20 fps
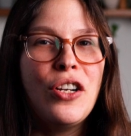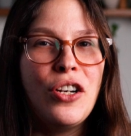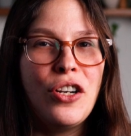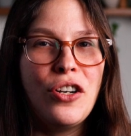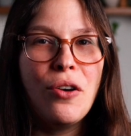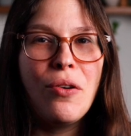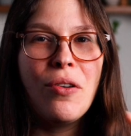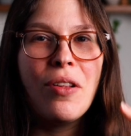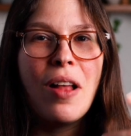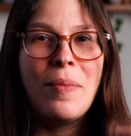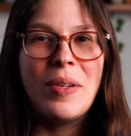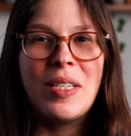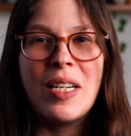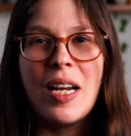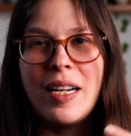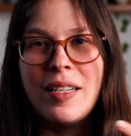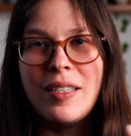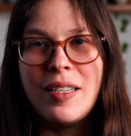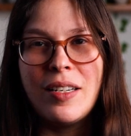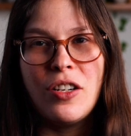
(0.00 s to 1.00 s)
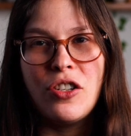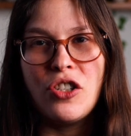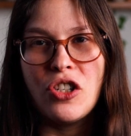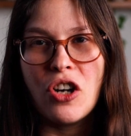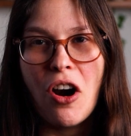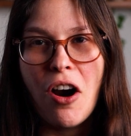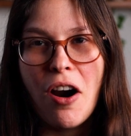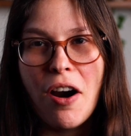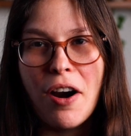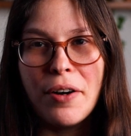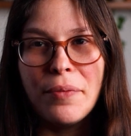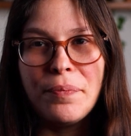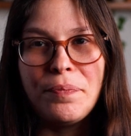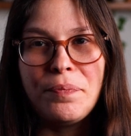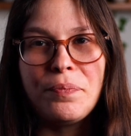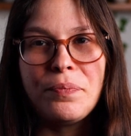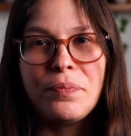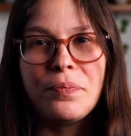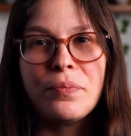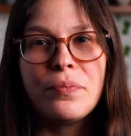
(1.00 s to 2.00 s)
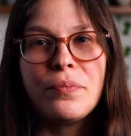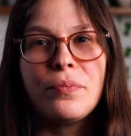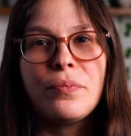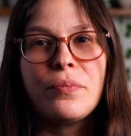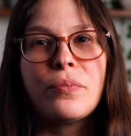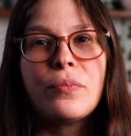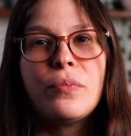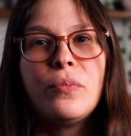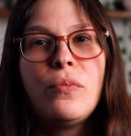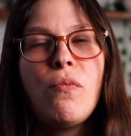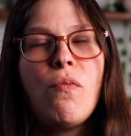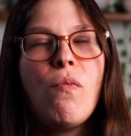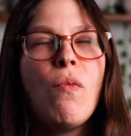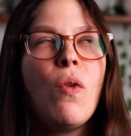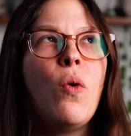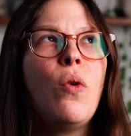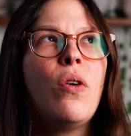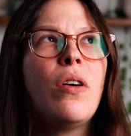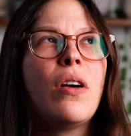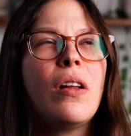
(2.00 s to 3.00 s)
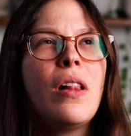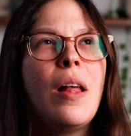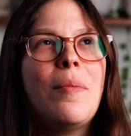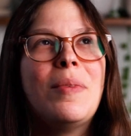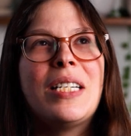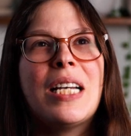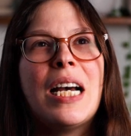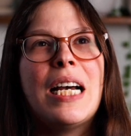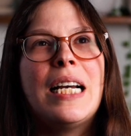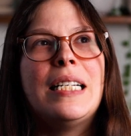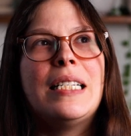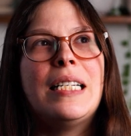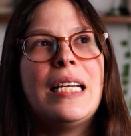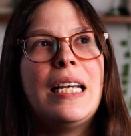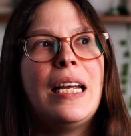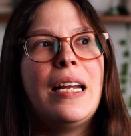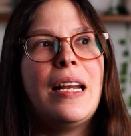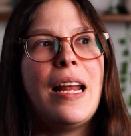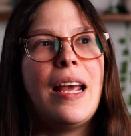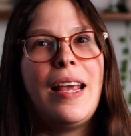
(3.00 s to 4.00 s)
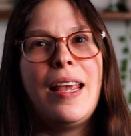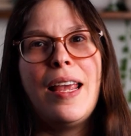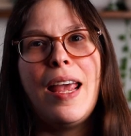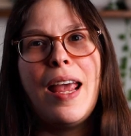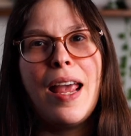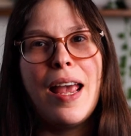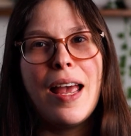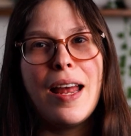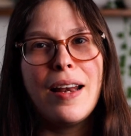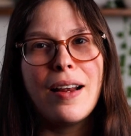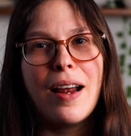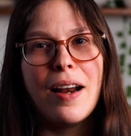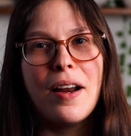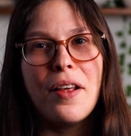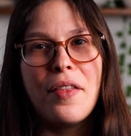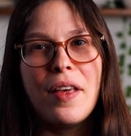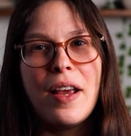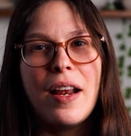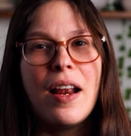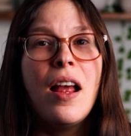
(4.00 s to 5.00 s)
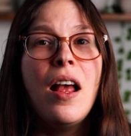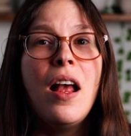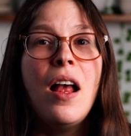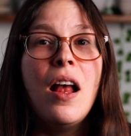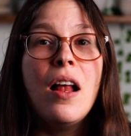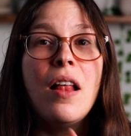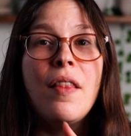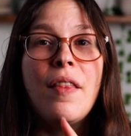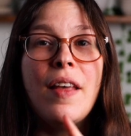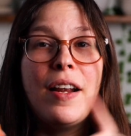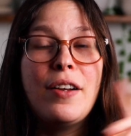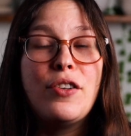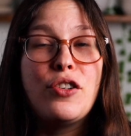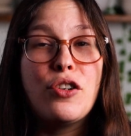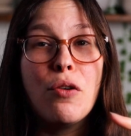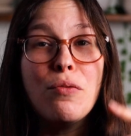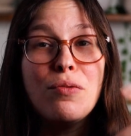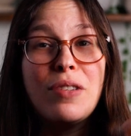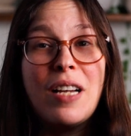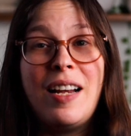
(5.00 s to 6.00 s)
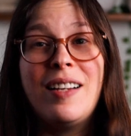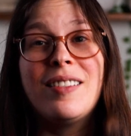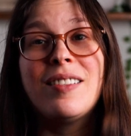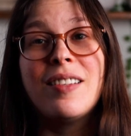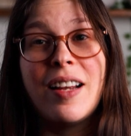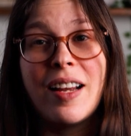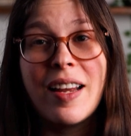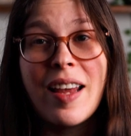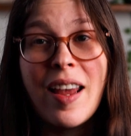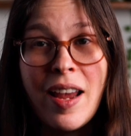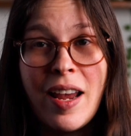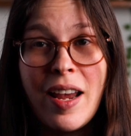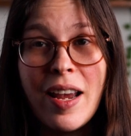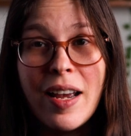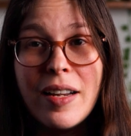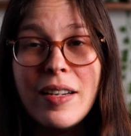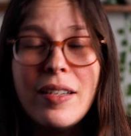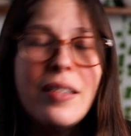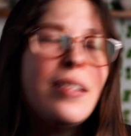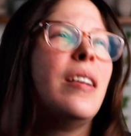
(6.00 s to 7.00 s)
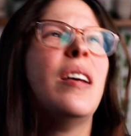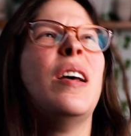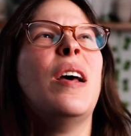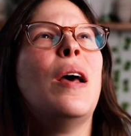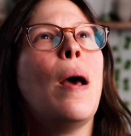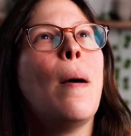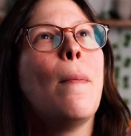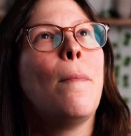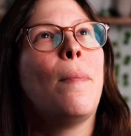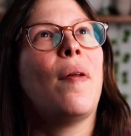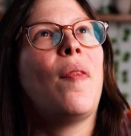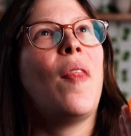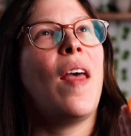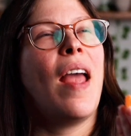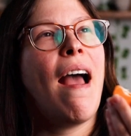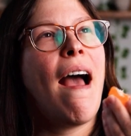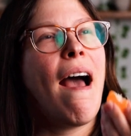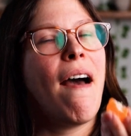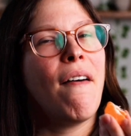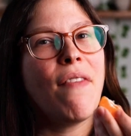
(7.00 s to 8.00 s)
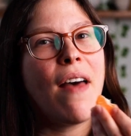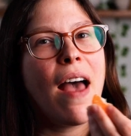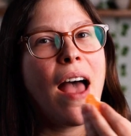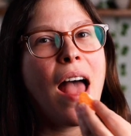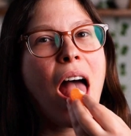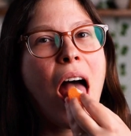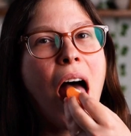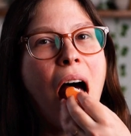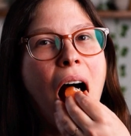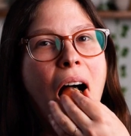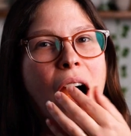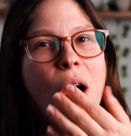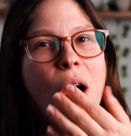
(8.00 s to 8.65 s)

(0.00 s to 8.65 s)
you know, clementines in a jar or clementines in a can kind of thing. They don't taste like canned, but they have that,